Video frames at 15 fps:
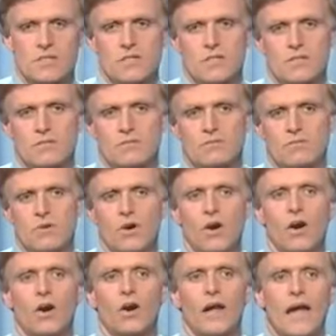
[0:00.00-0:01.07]
that
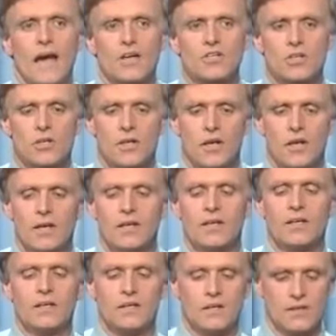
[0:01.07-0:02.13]
having
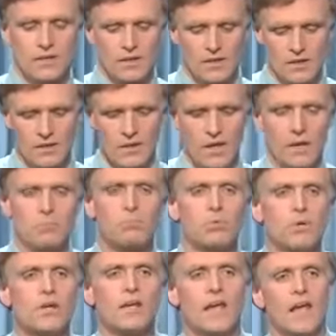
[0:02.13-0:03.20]
cysts are
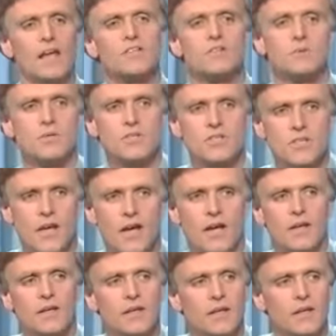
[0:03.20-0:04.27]
actually
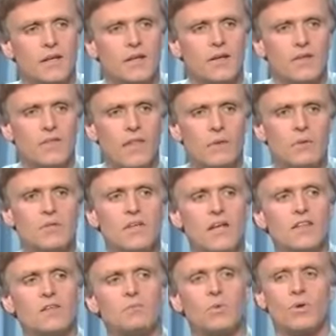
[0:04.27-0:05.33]
a
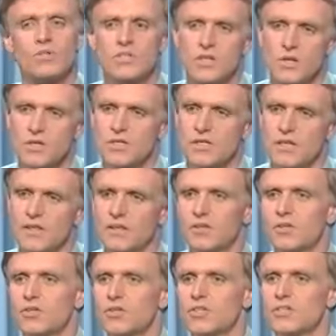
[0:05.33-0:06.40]
precancerous sign,
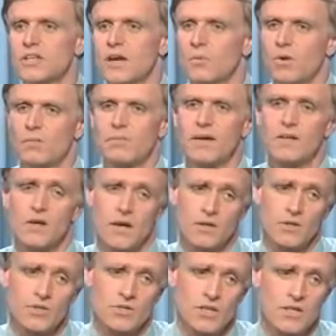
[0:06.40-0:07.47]
they would take them
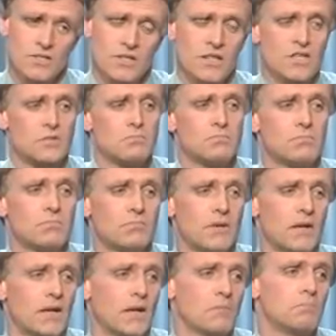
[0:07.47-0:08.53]
more seriously than to
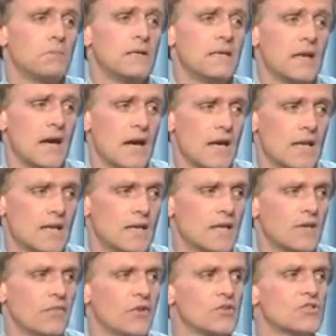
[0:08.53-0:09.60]
just say, well, my doctor
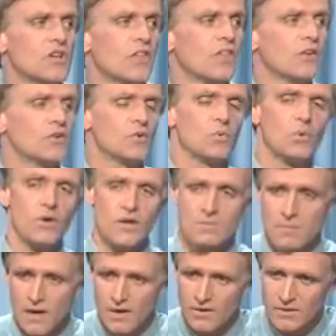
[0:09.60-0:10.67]
says it's
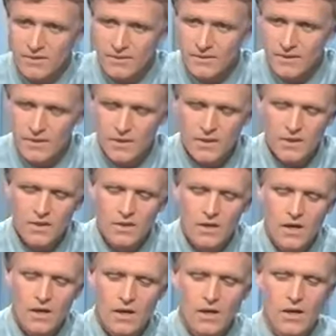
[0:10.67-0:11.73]
benign,
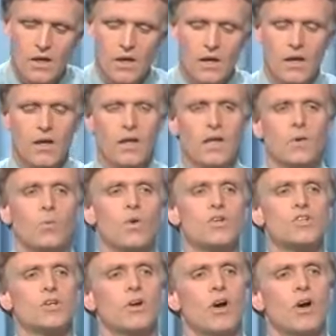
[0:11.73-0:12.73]
there's nothing to worry about.